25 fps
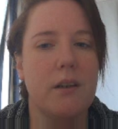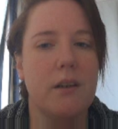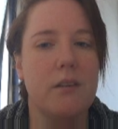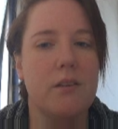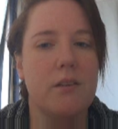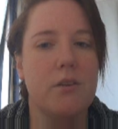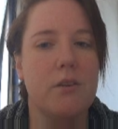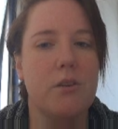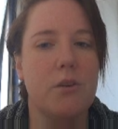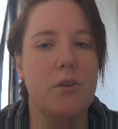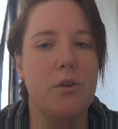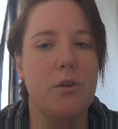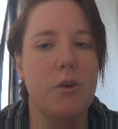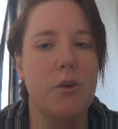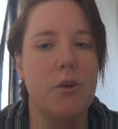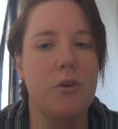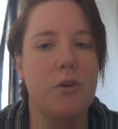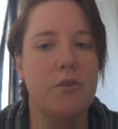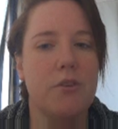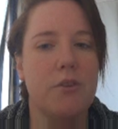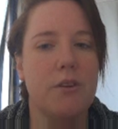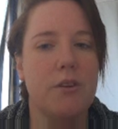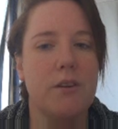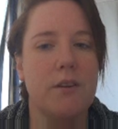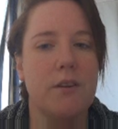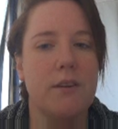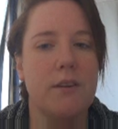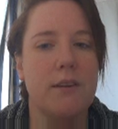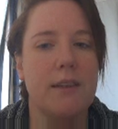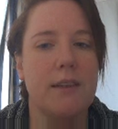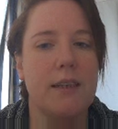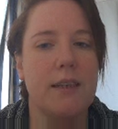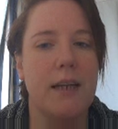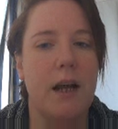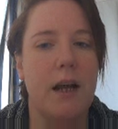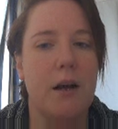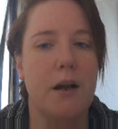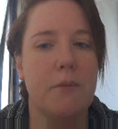so you hoover the
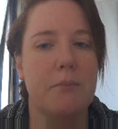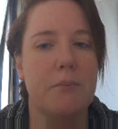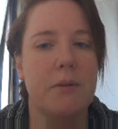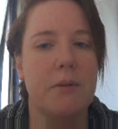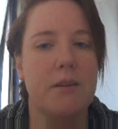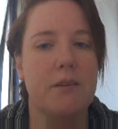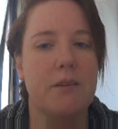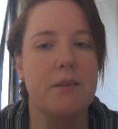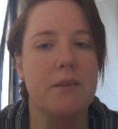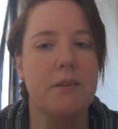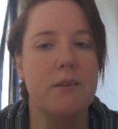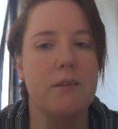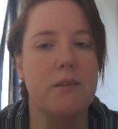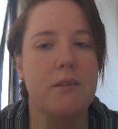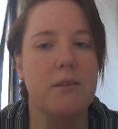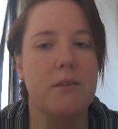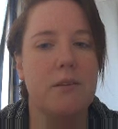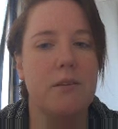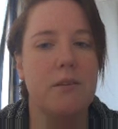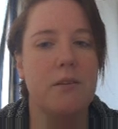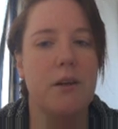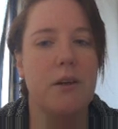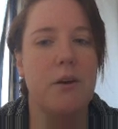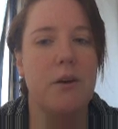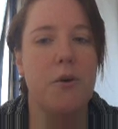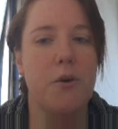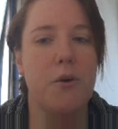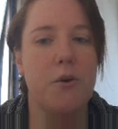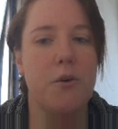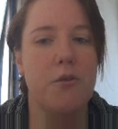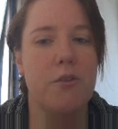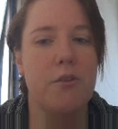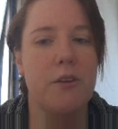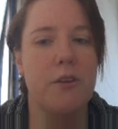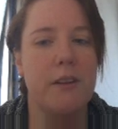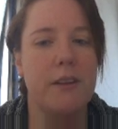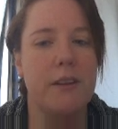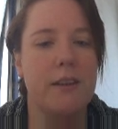carpet. So
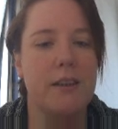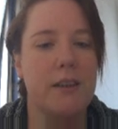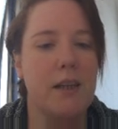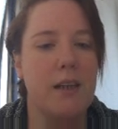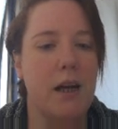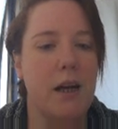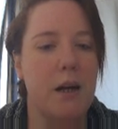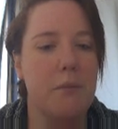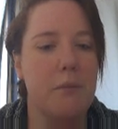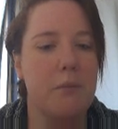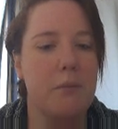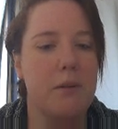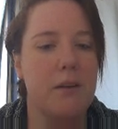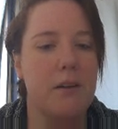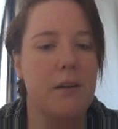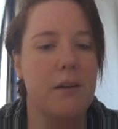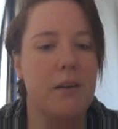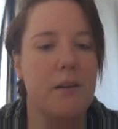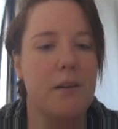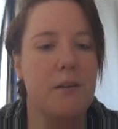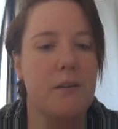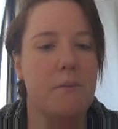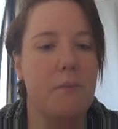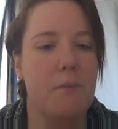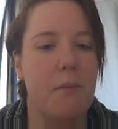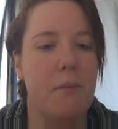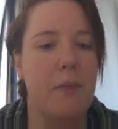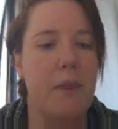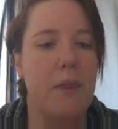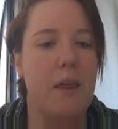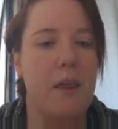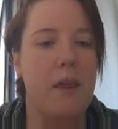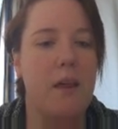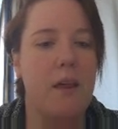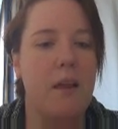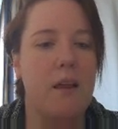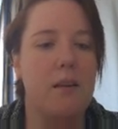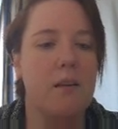hoovering the carpet here.
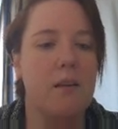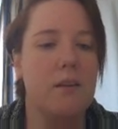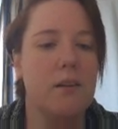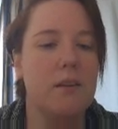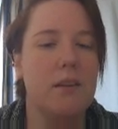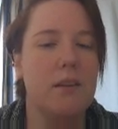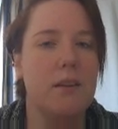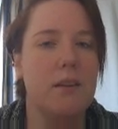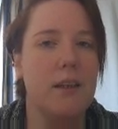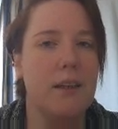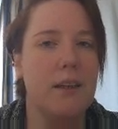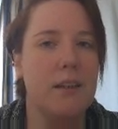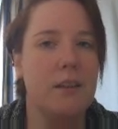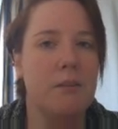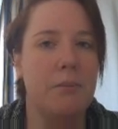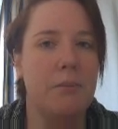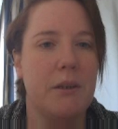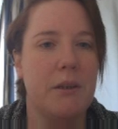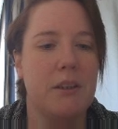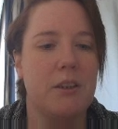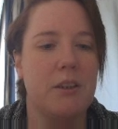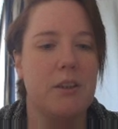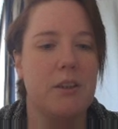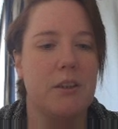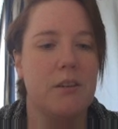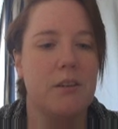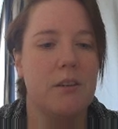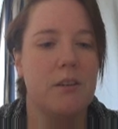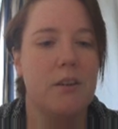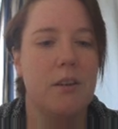Look at the next picture.